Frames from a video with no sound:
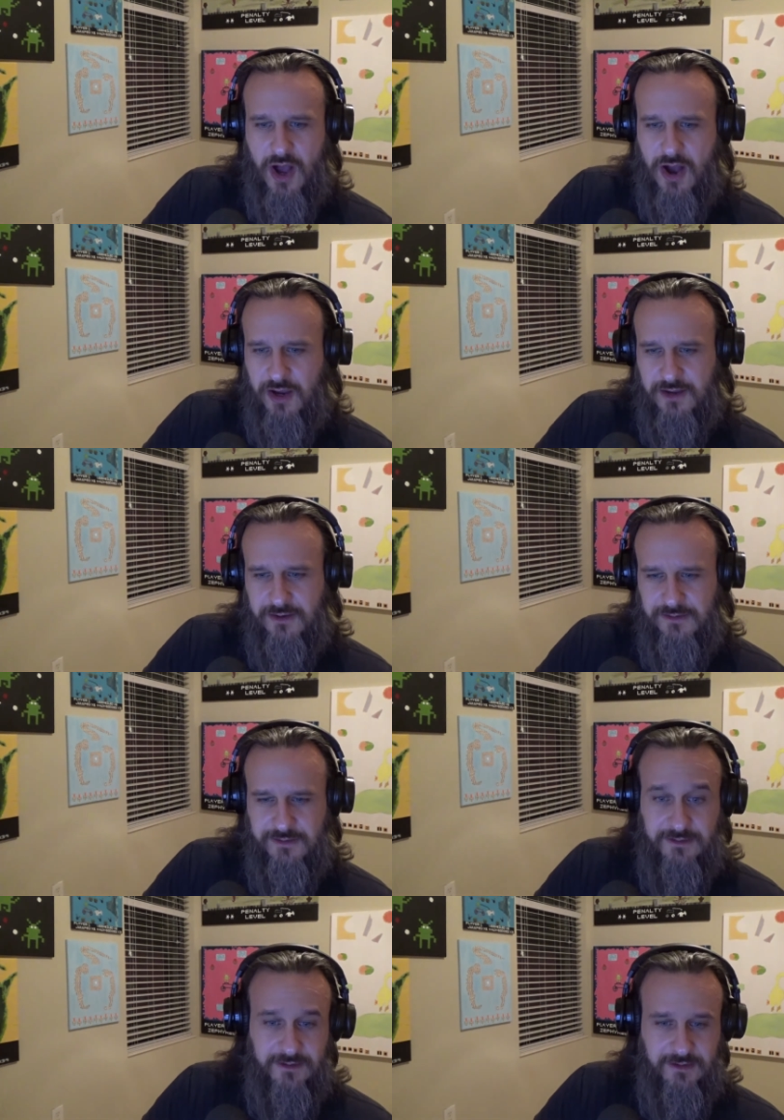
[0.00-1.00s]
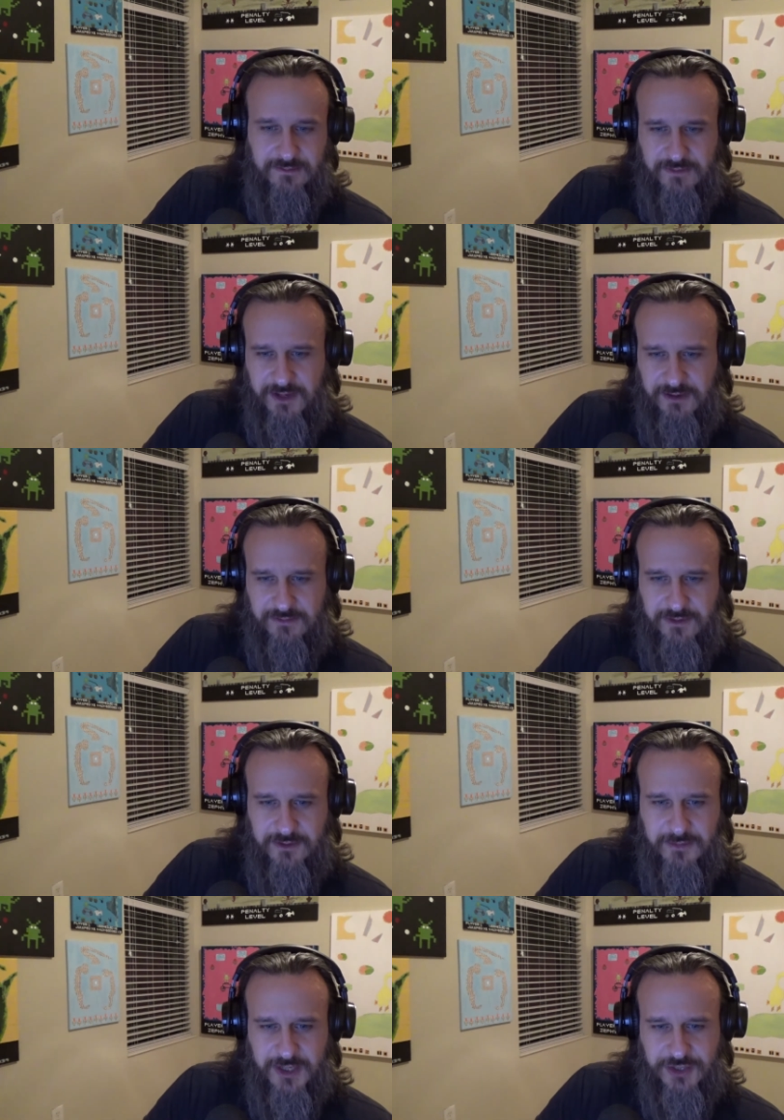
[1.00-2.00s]
Hawk. Yeah, that doesn't really
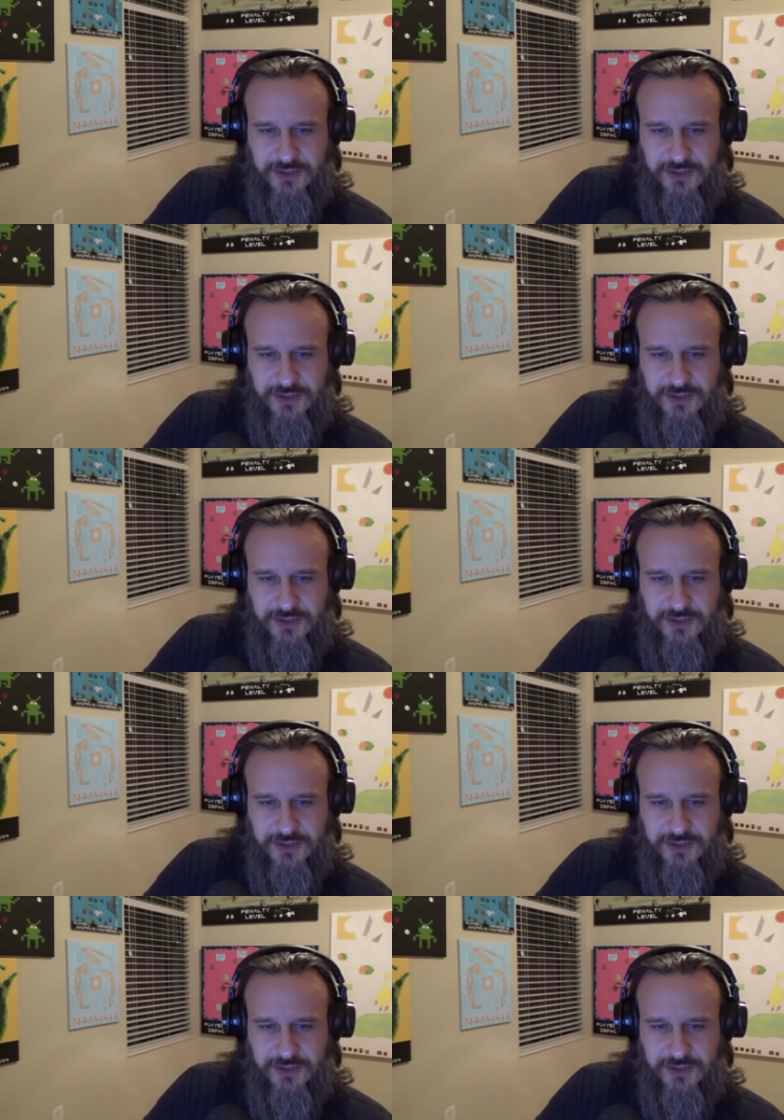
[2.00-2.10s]
do much.